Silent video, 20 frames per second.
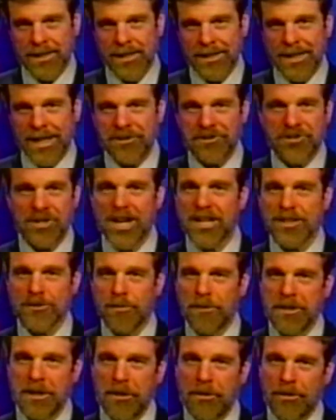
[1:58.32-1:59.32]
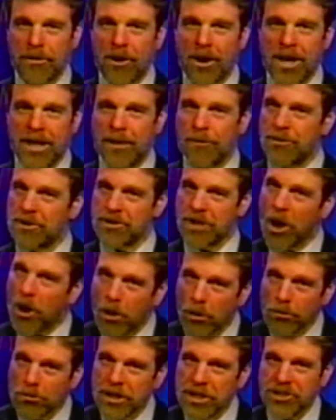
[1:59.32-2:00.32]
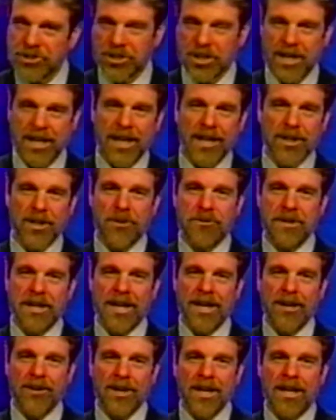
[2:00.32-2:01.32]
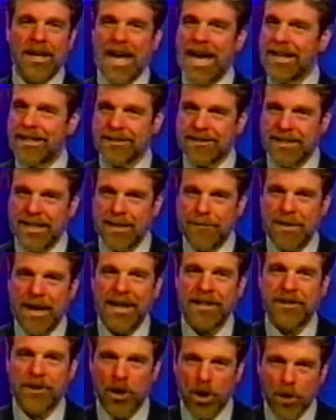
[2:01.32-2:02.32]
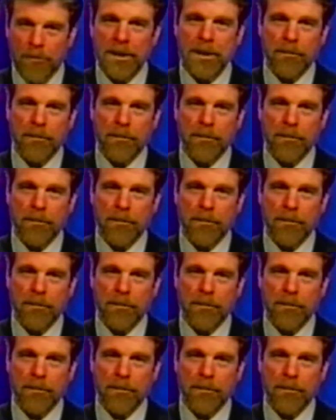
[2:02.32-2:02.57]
Now, just when you thought it was only Shaquille O'Neal and his teammate Kobe